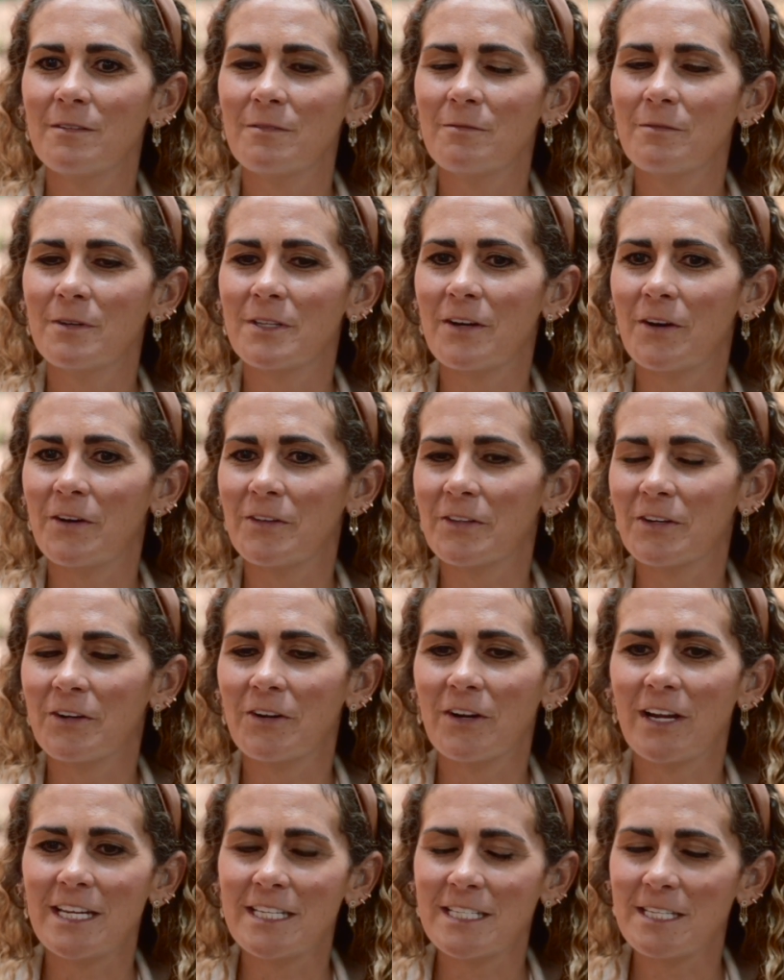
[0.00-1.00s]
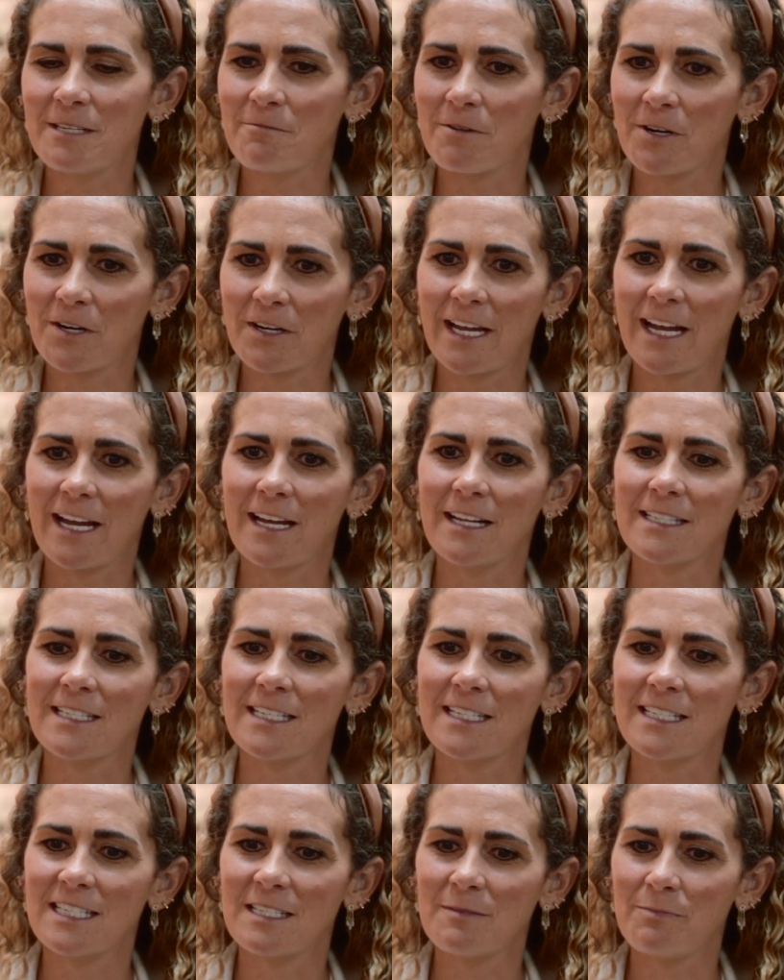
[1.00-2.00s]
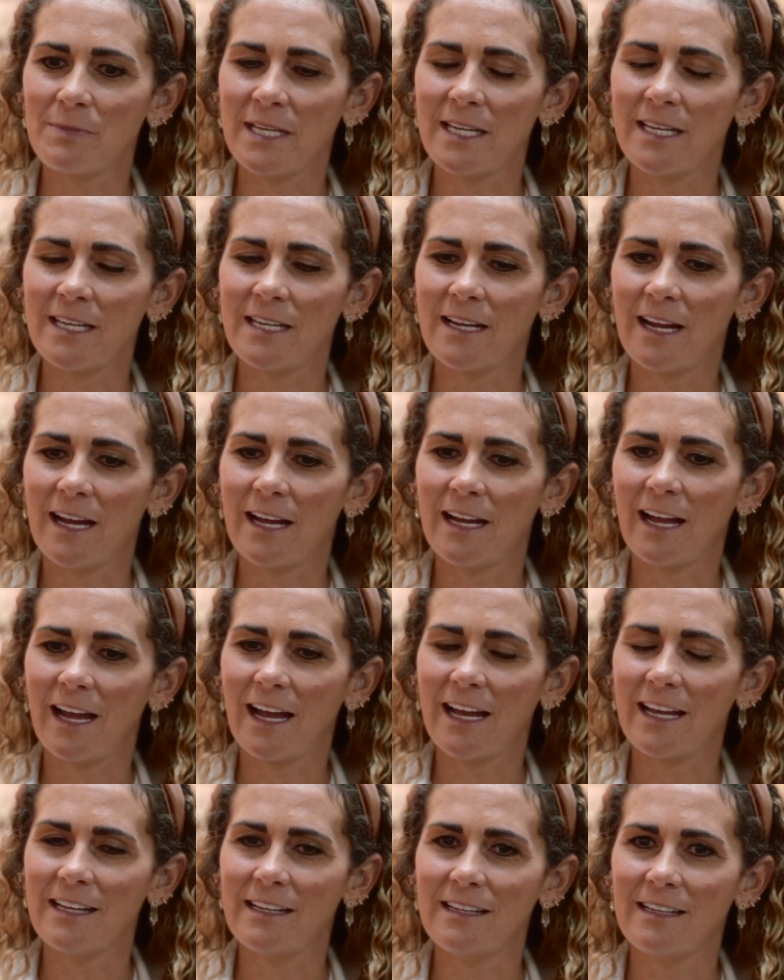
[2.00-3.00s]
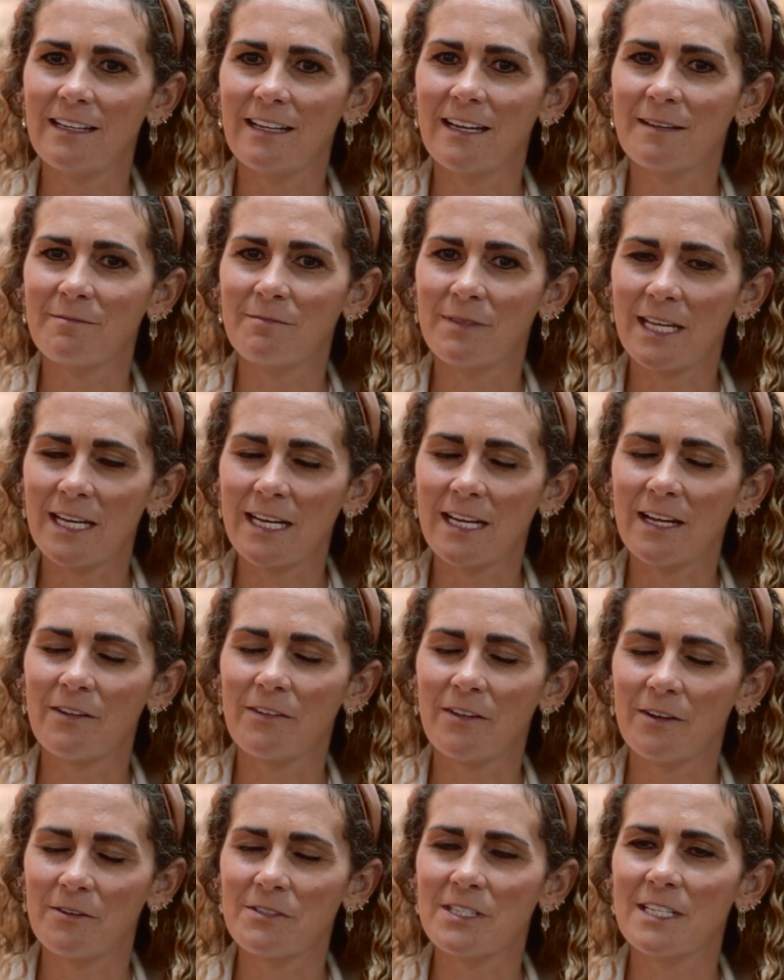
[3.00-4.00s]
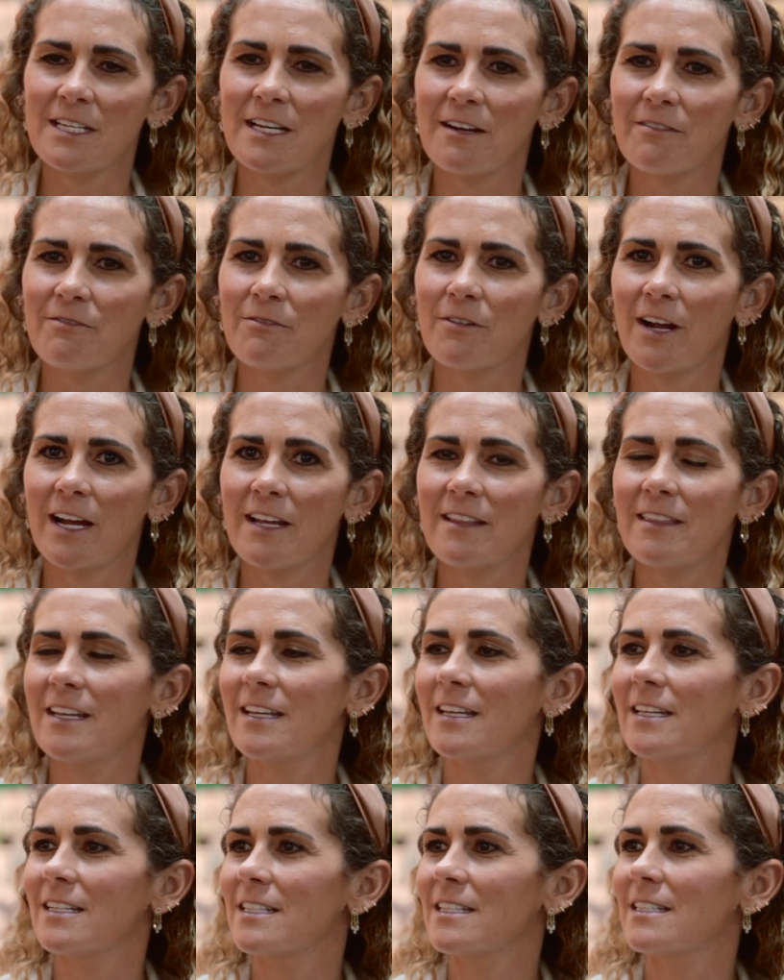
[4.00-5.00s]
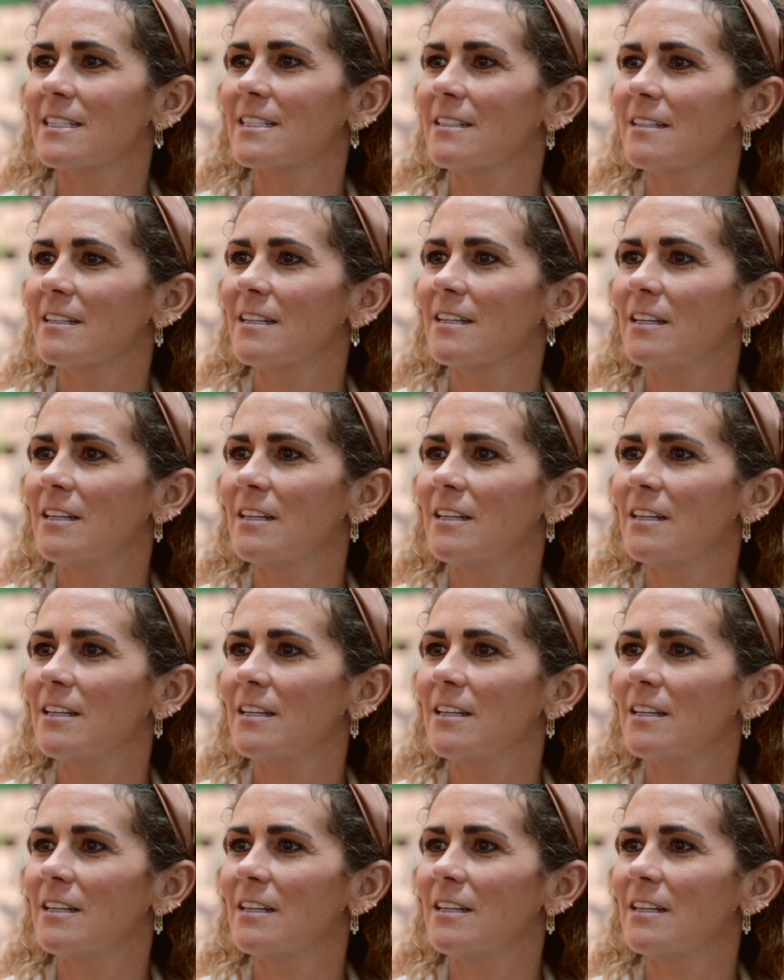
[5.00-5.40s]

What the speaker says: with all the crazy workouts and speed, I am getting close enough where I think it's,